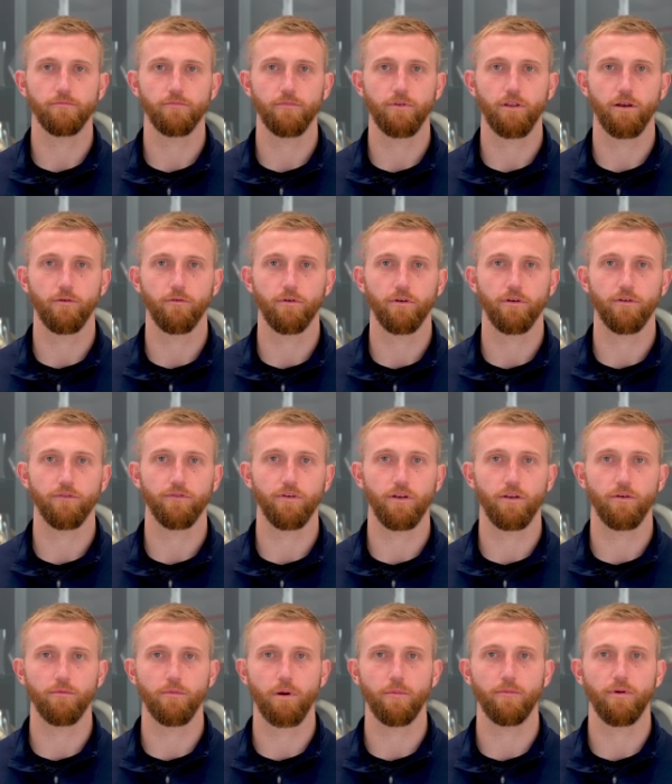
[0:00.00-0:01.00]
Wanted to
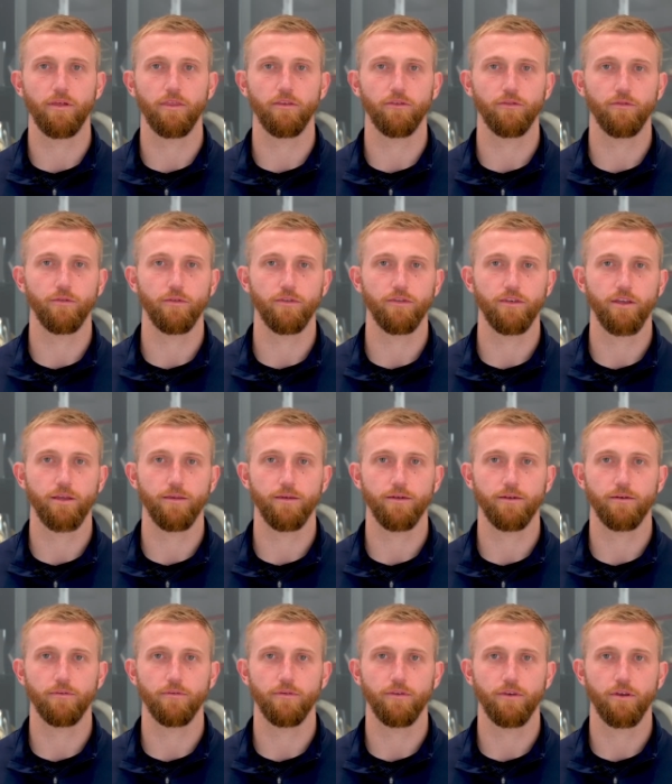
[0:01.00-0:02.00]
follow in my brother's
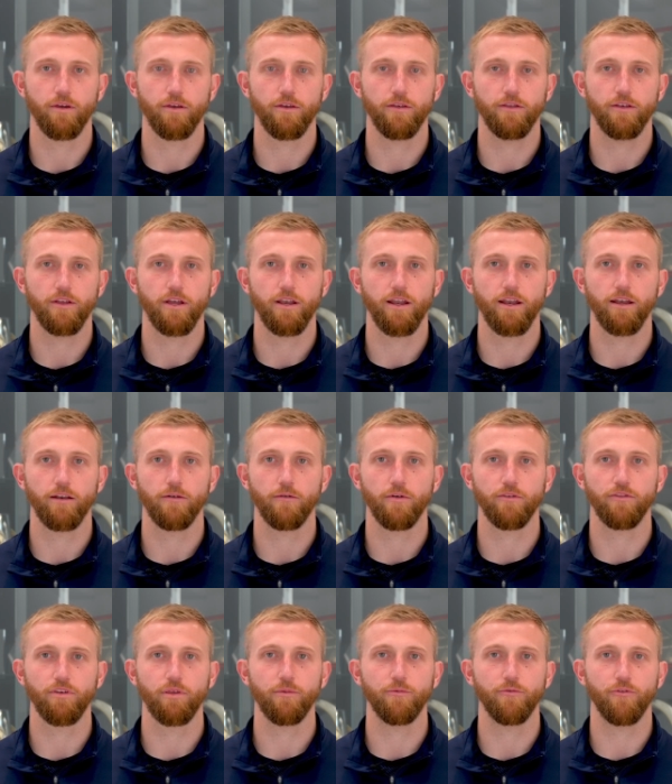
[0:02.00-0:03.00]
footsteps. So I used to go down to
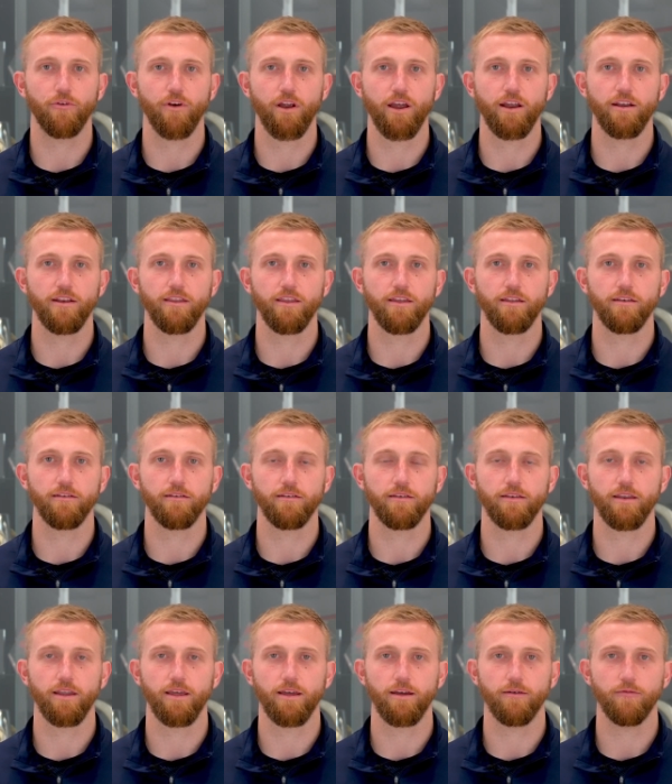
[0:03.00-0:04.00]
watch him train, and then
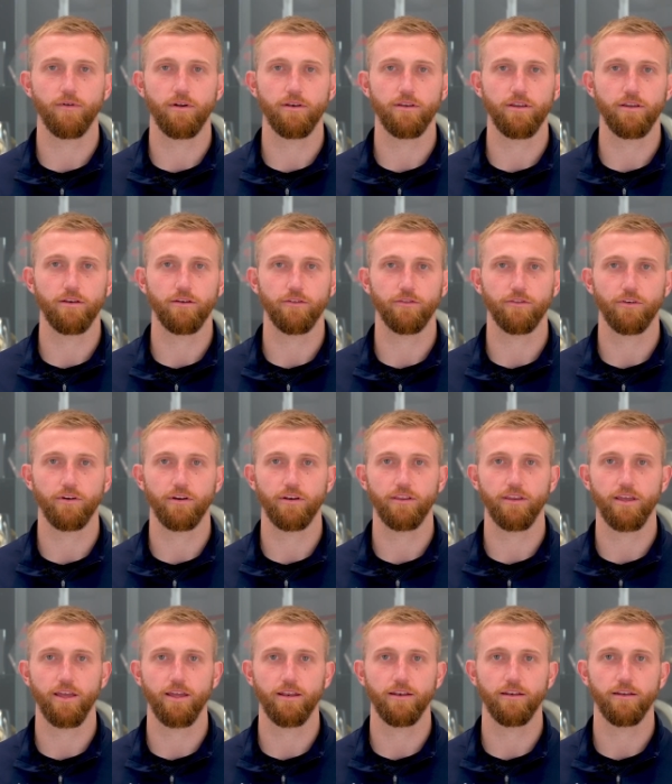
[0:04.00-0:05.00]
one year decided
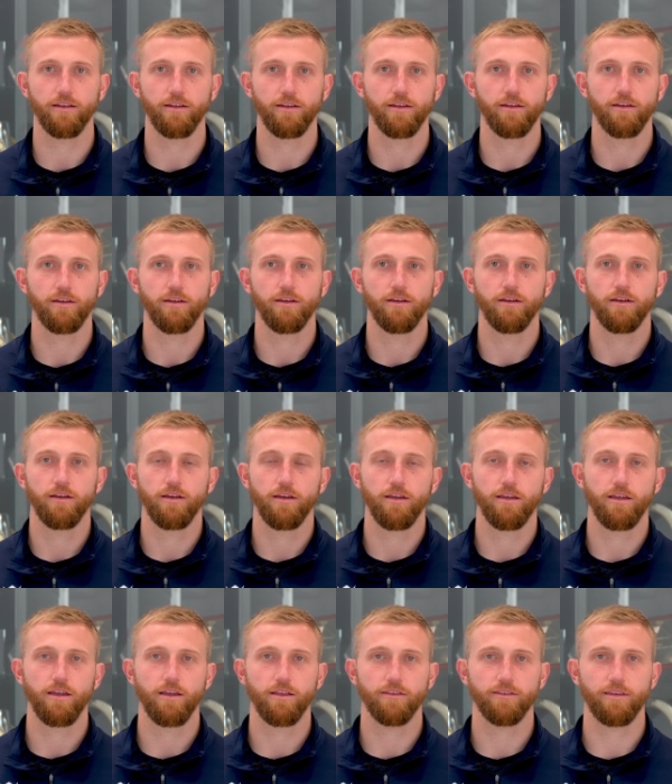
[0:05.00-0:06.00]
that
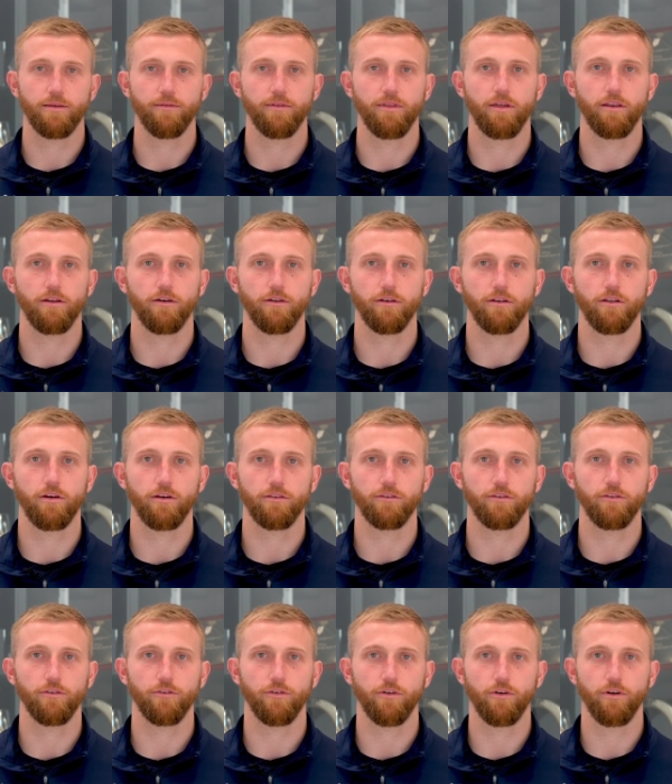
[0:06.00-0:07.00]
it's something that I'd like
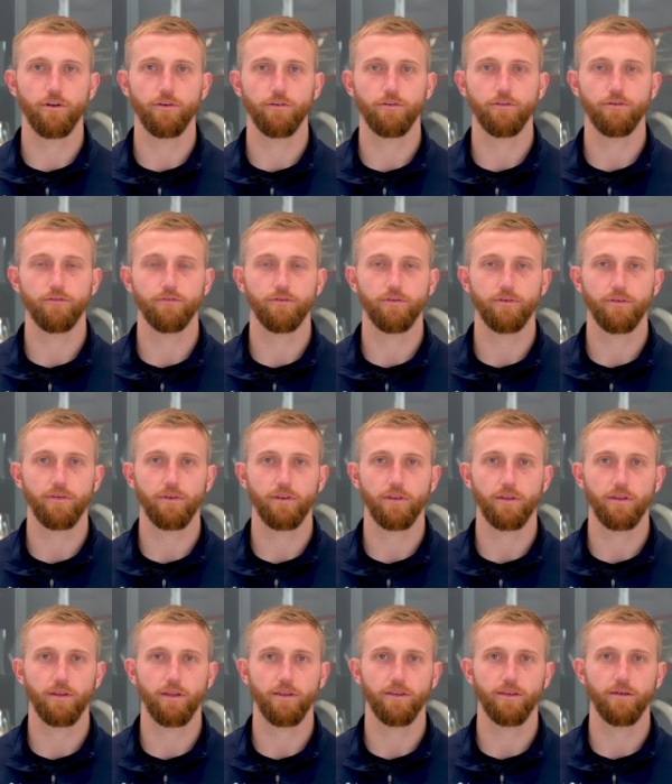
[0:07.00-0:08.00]
to try and do, and
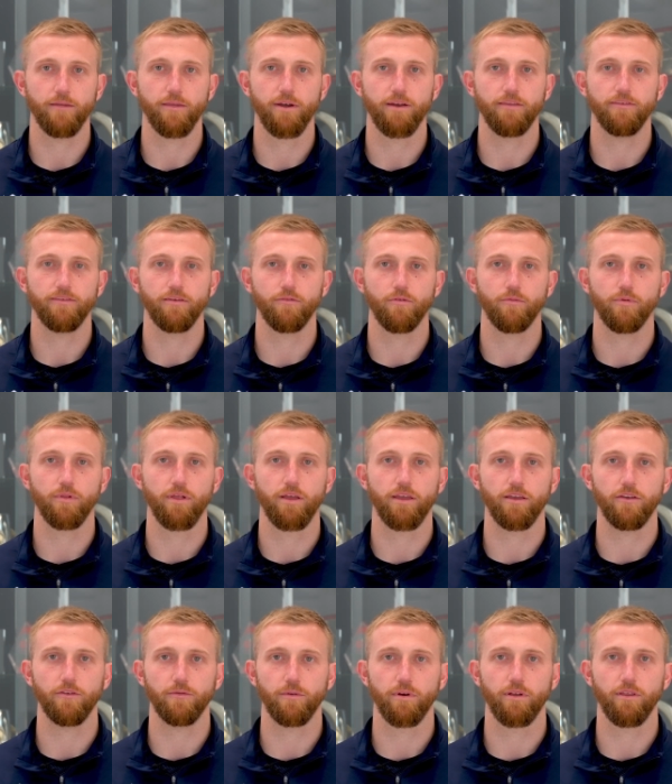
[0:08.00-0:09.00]
had some mates that were
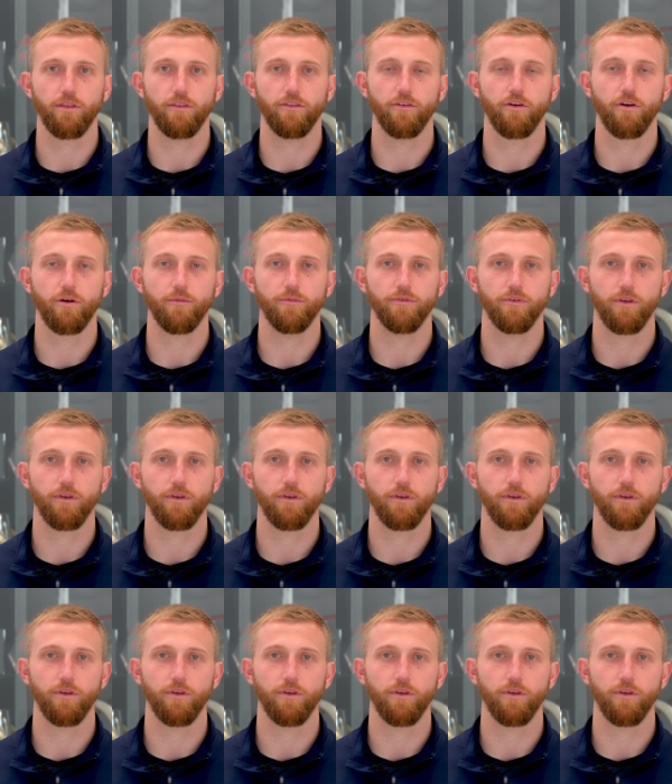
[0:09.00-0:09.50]
playing as well at the time.